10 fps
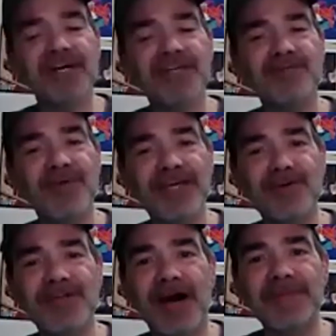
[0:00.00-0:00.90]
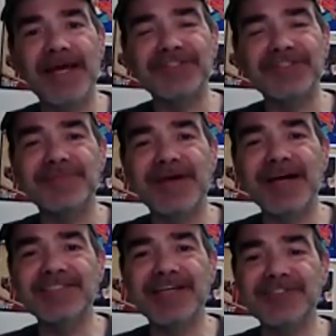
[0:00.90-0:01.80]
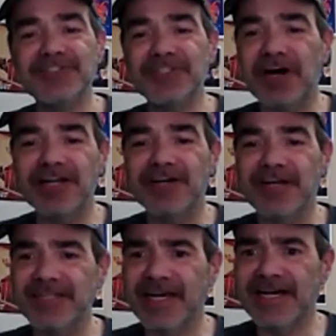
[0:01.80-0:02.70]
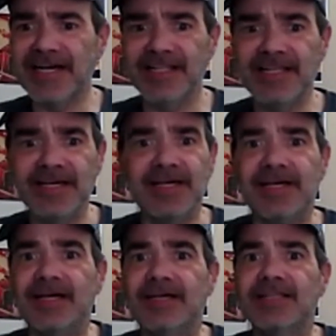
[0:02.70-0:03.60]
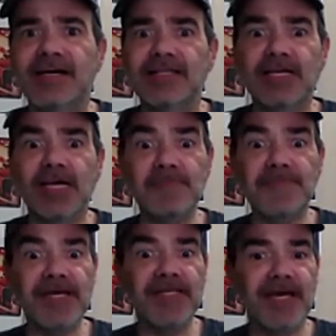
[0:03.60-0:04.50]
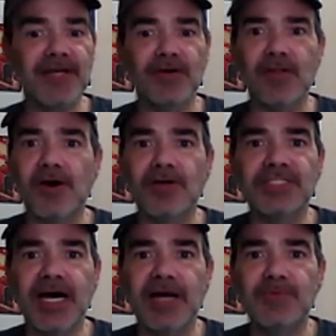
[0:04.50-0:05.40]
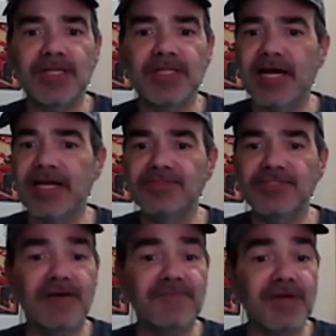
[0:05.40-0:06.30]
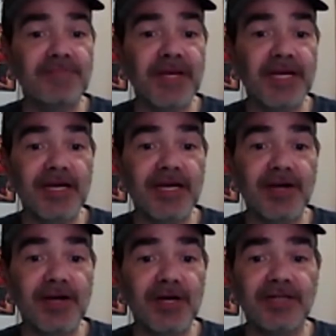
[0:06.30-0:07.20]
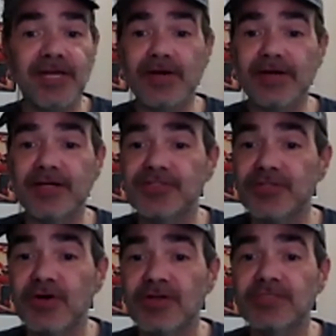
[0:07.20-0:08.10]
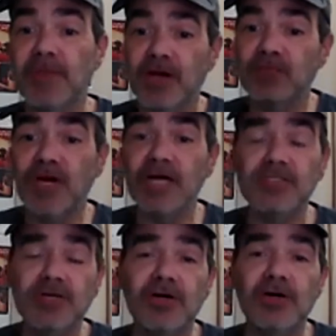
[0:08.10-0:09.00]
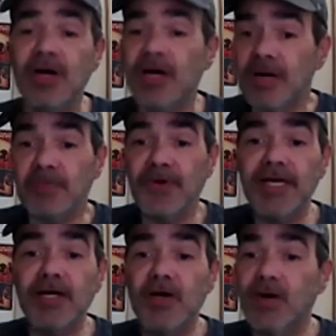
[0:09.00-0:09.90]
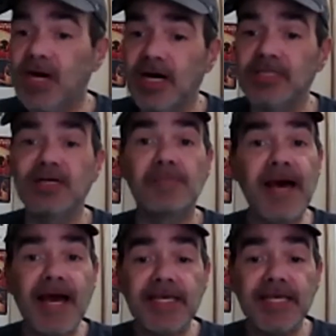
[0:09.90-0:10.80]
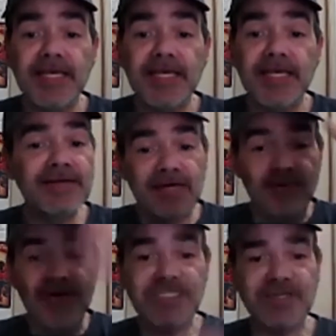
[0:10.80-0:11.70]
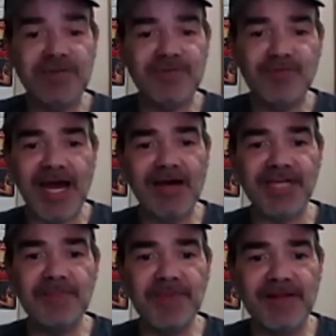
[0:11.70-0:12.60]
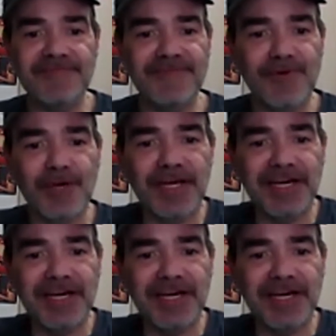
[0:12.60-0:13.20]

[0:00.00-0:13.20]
the Ringo nomination, man. Such an honor, and the company that you're alongside with, like Beth Lemire and Erica Schultz, Mark Russell, Mariko Tamaki. How's that been for you?